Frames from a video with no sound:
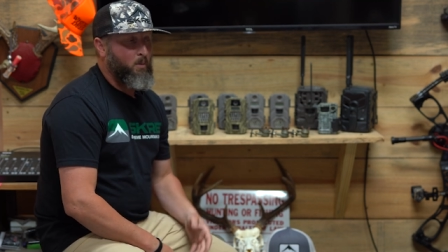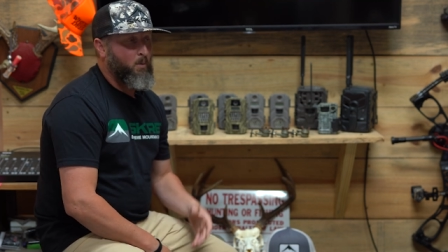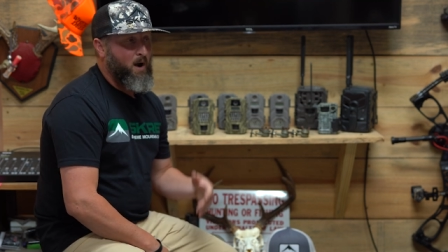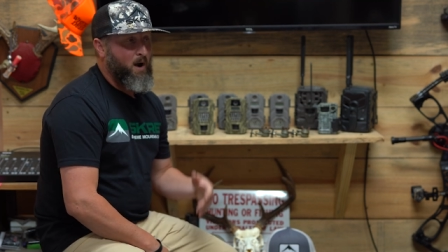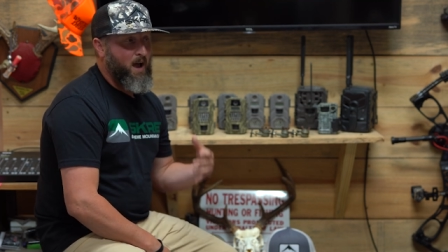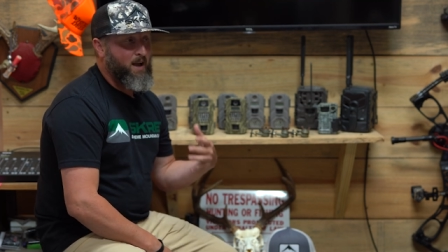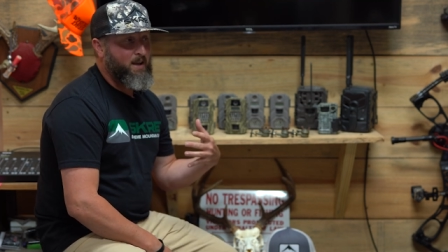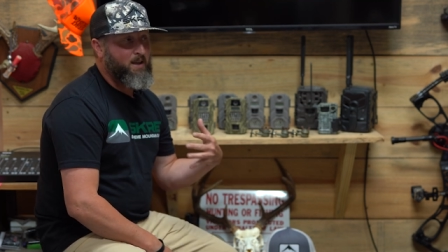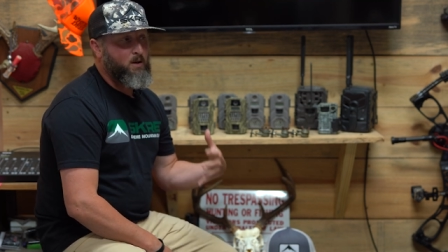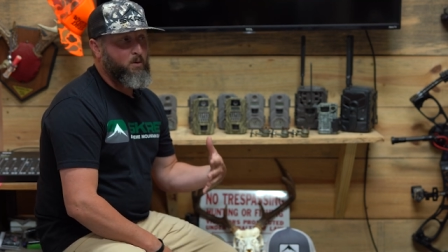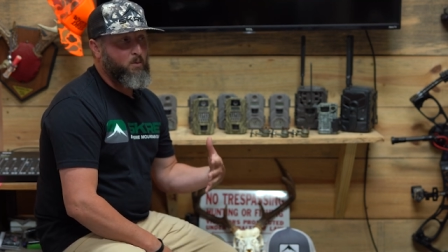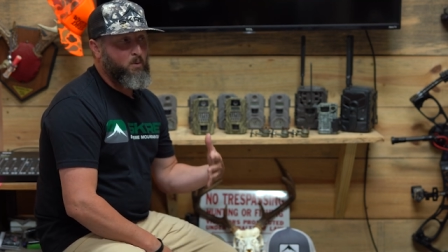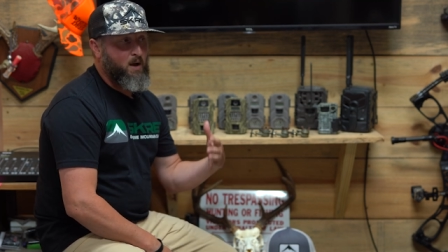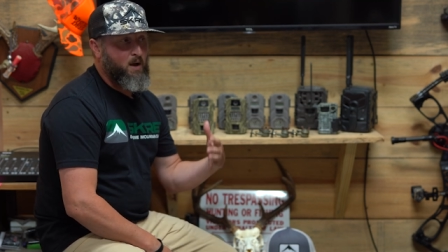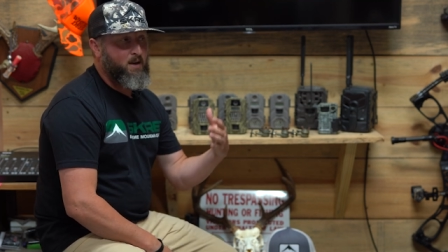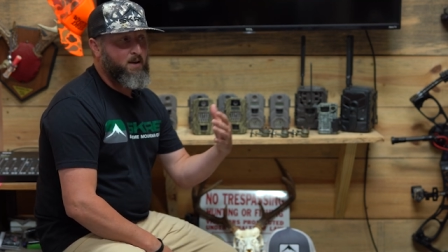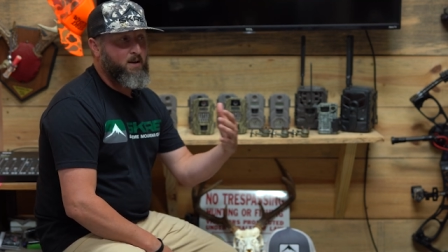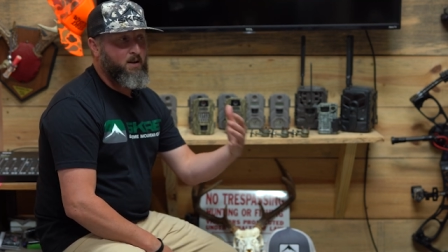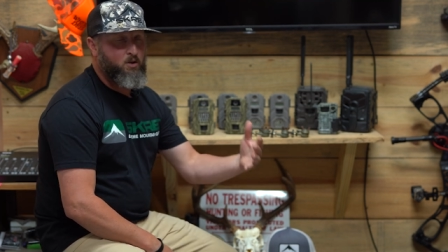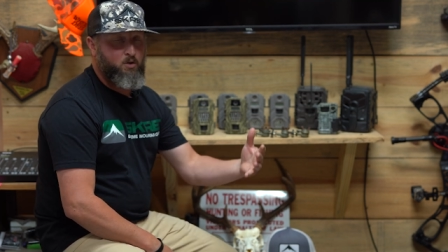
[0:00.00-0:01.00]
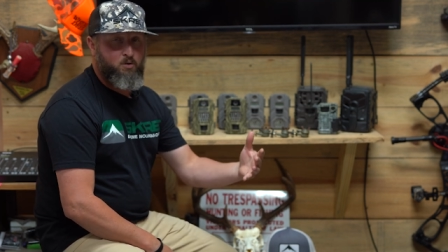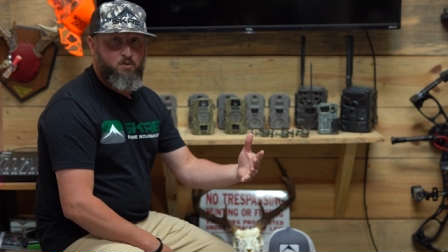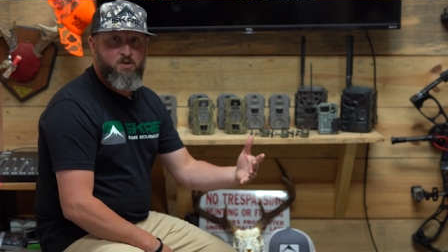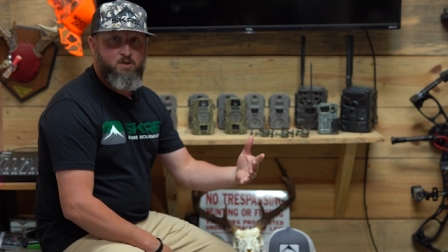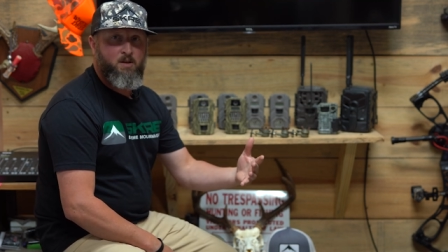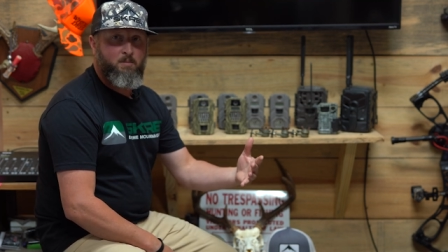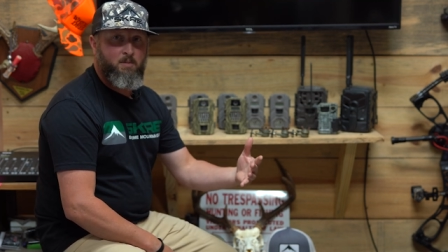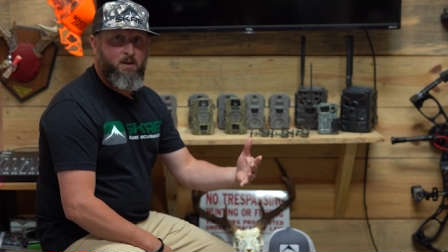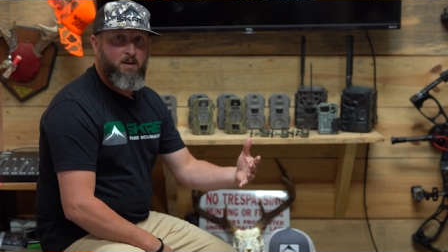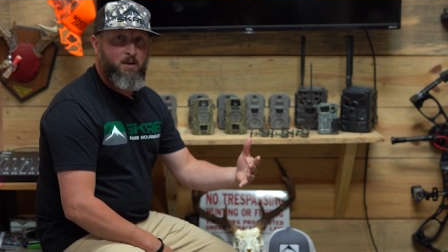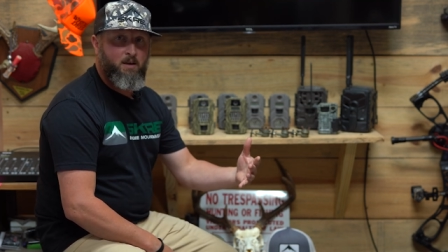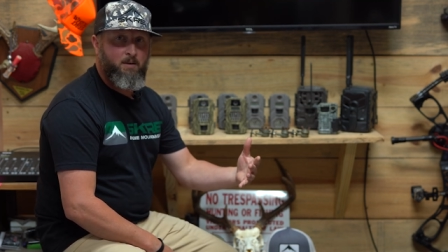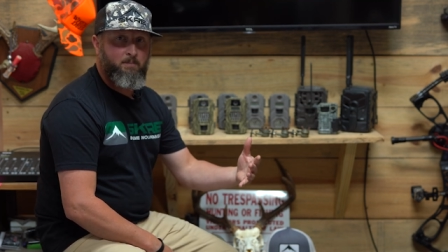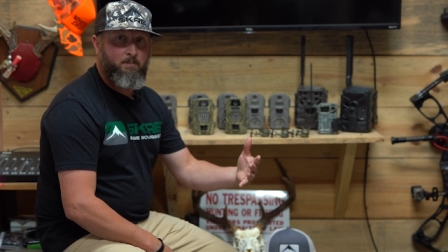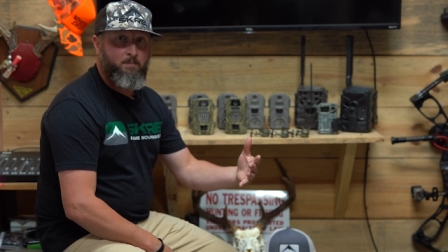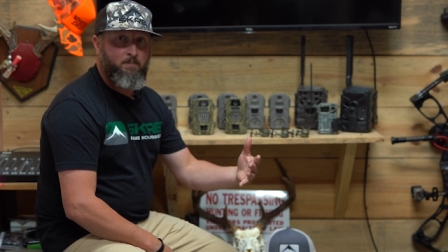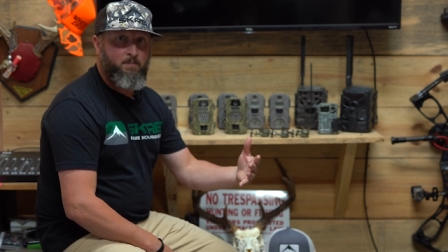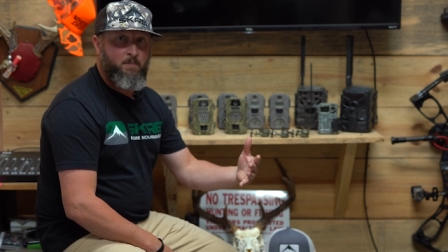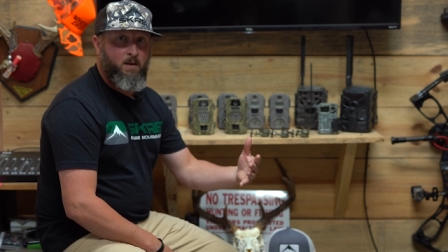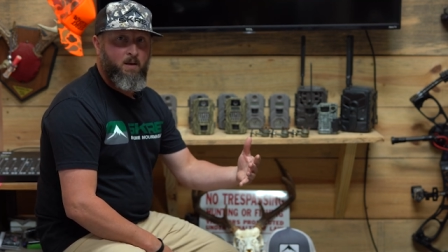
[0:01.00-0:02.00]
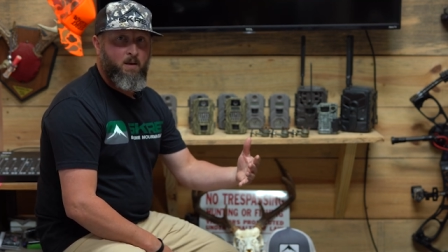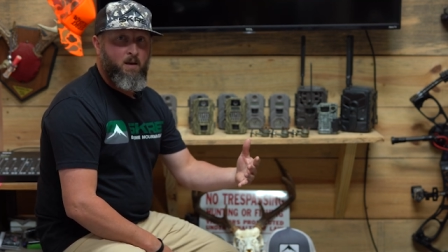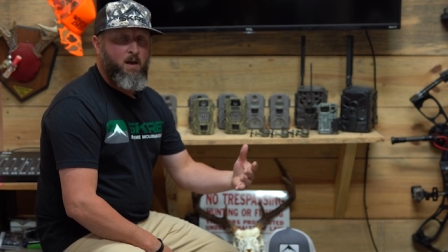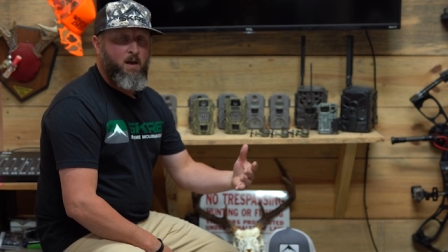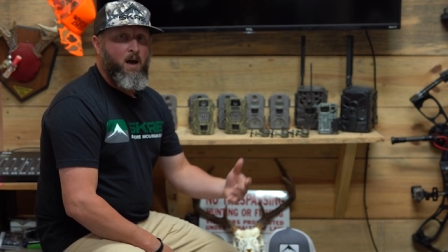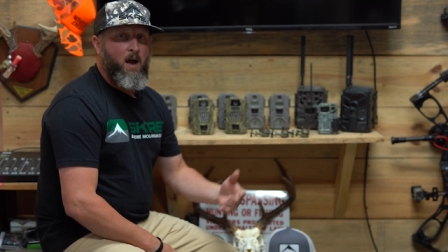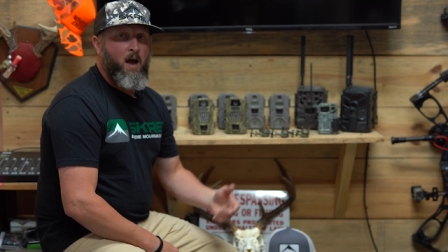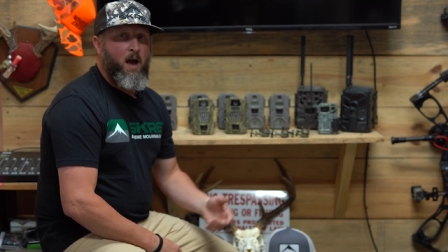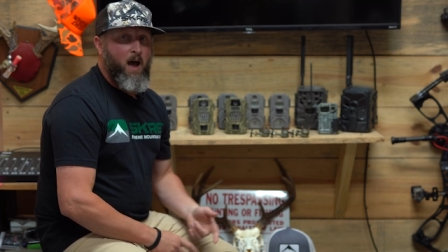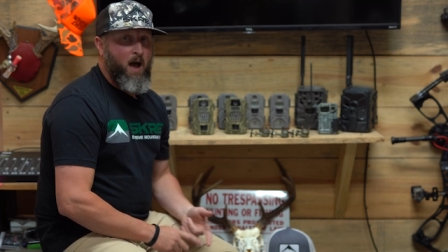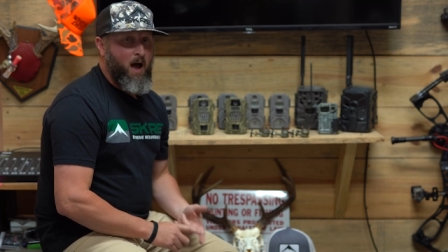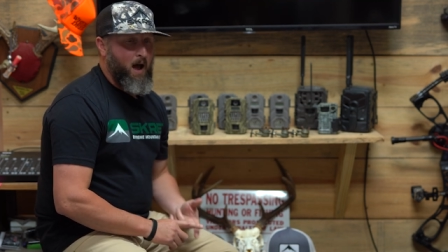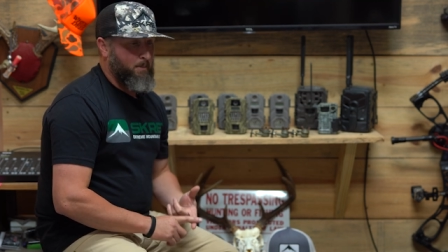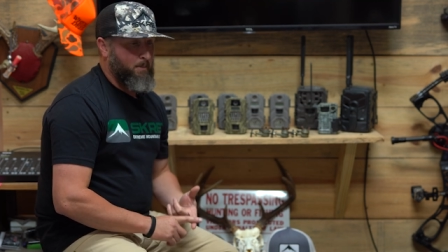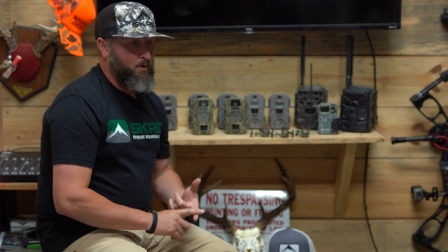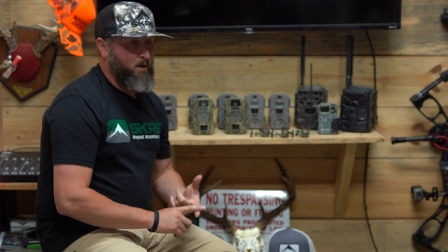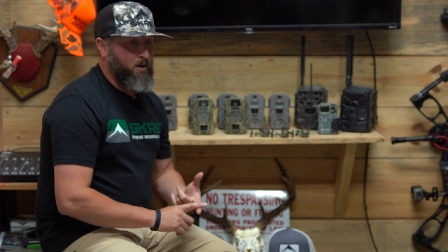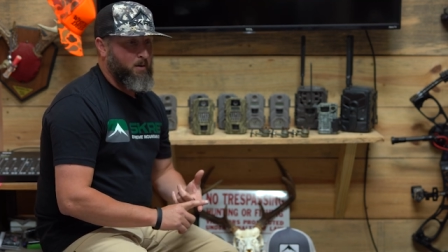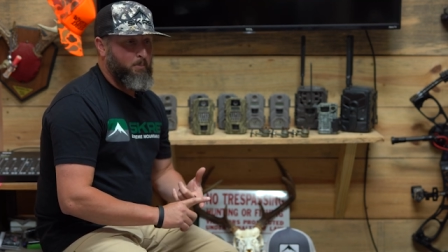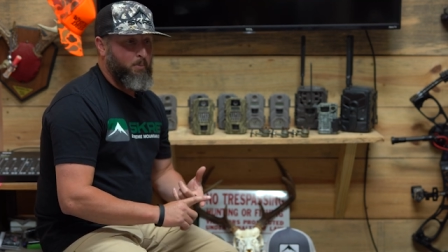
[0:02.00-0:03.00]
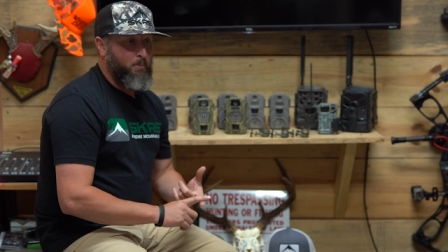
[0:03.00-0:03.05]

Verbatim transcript: When I get ready to use them again, I'm gonna